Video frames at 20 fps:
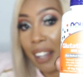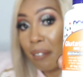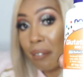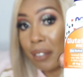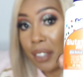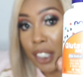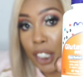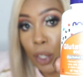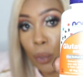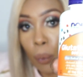
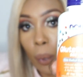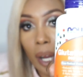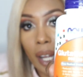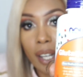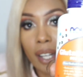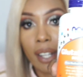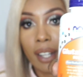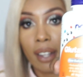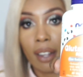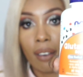mg
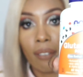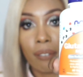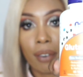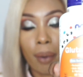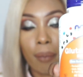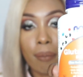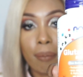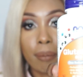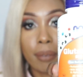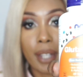one
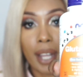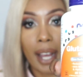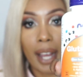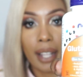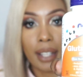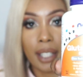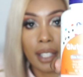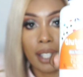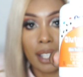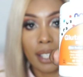from
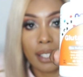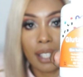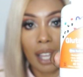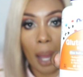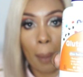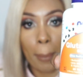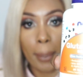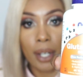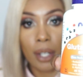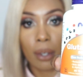the
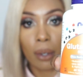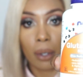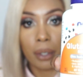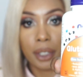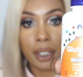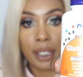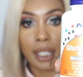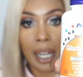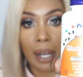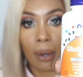company
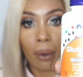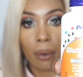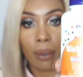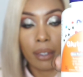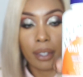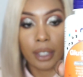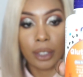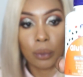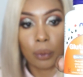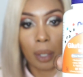called Now.
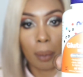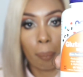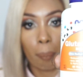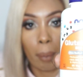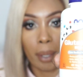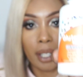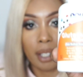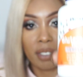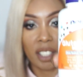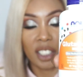This
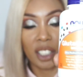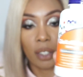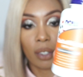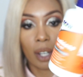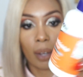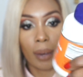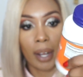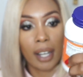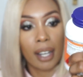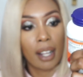
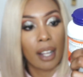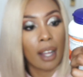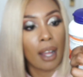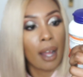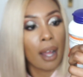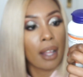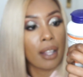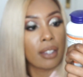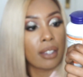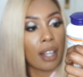particular one.
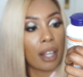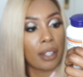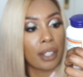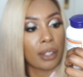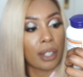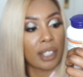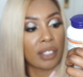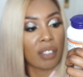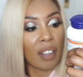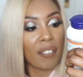Now this
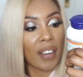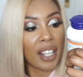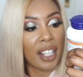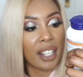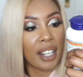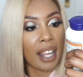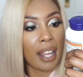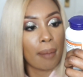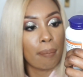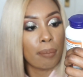one is
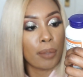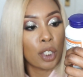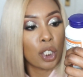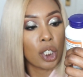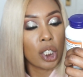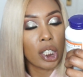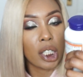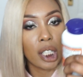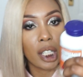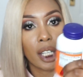500
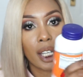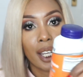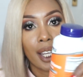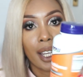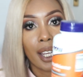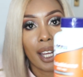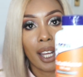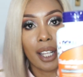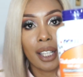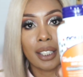mg,
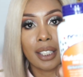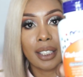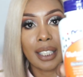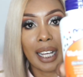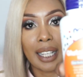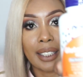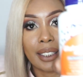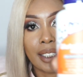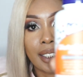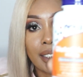and these
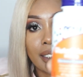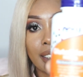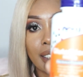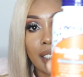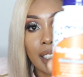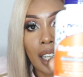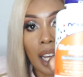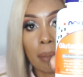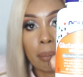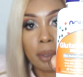are 60
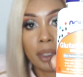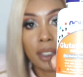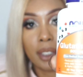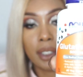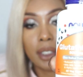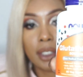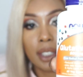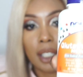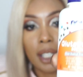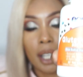
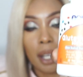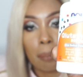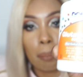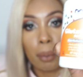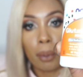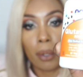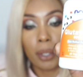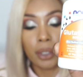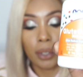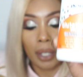capsules
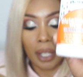because the